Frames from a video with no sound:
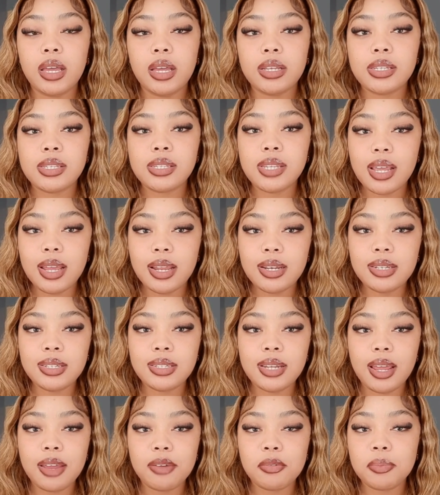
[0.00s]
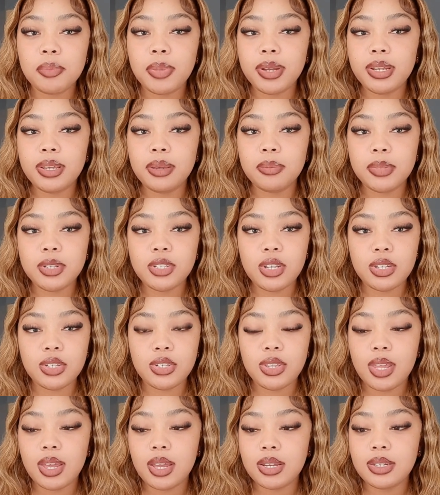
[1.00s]
sent everybody a message
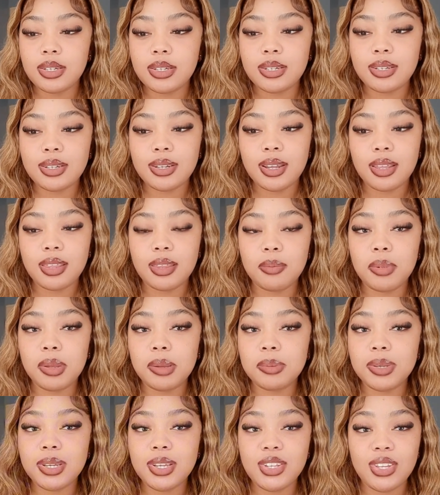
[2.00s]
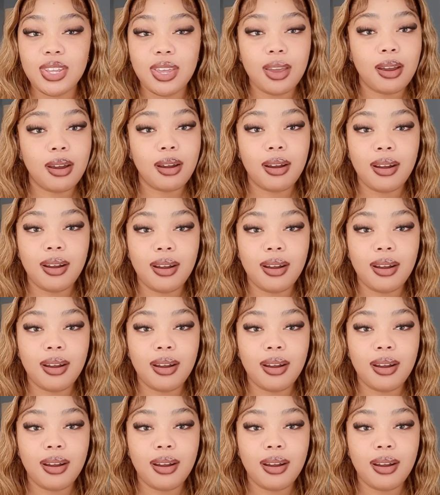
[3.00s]
that the baby is here.